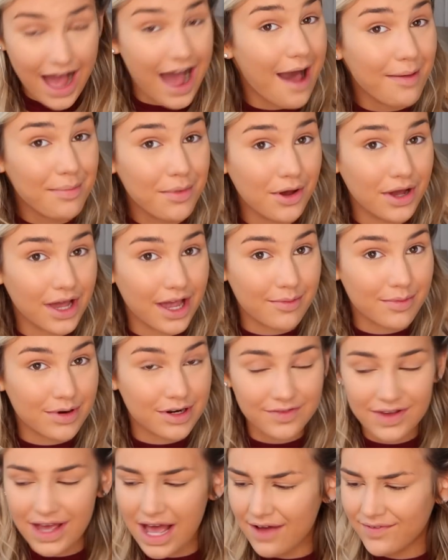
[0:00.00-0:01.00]
I'm not getting rid
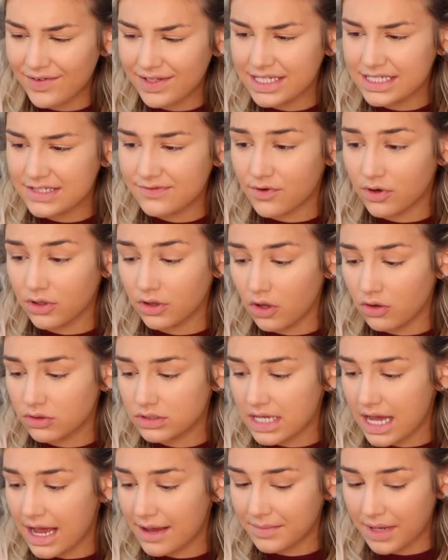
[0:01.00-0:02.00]
of it. I've had this for a long
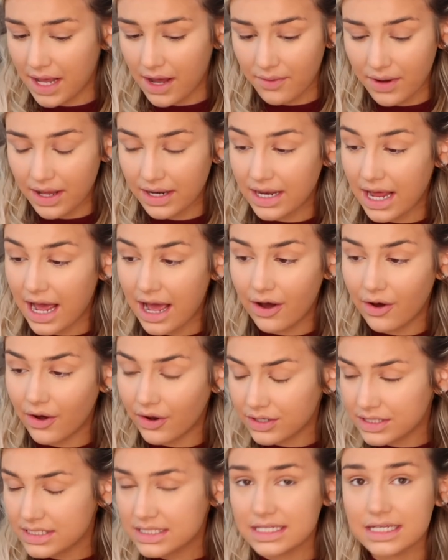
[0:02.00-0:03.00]
time now, and
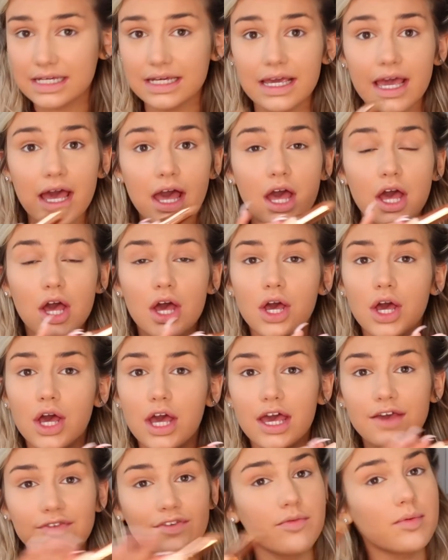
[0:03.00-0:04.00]
honestly,
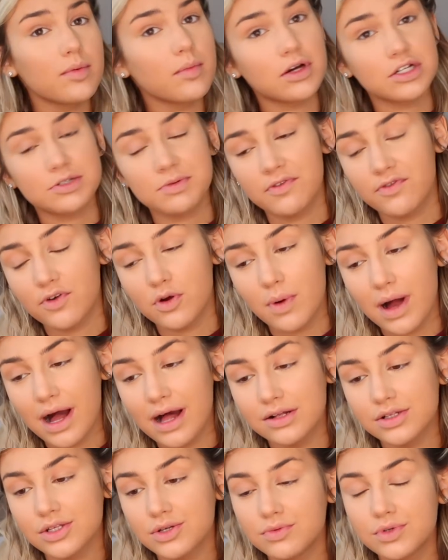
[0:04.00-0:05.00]
if you've been watching me for a
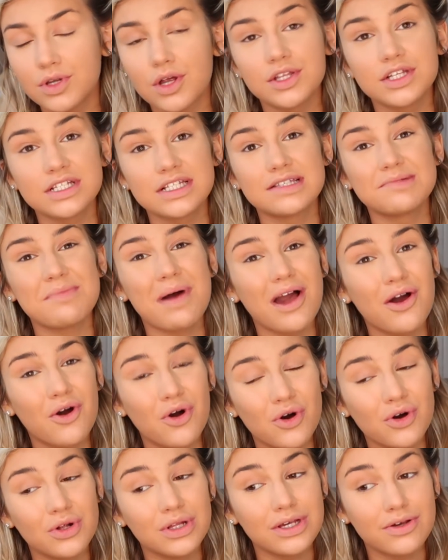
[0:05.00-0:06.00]
while, you will know this is my
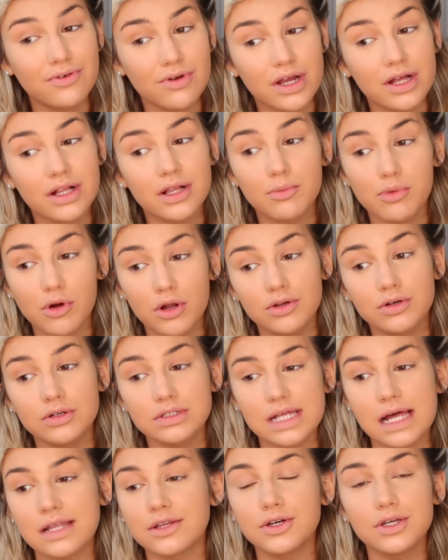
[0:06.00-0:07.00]
holy grail
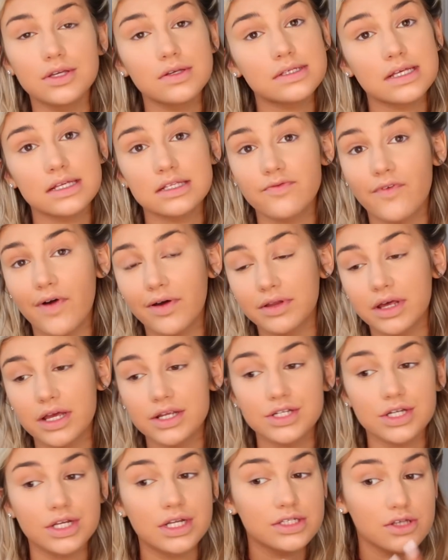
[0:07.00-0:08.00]
product. I don't use it as a foundation.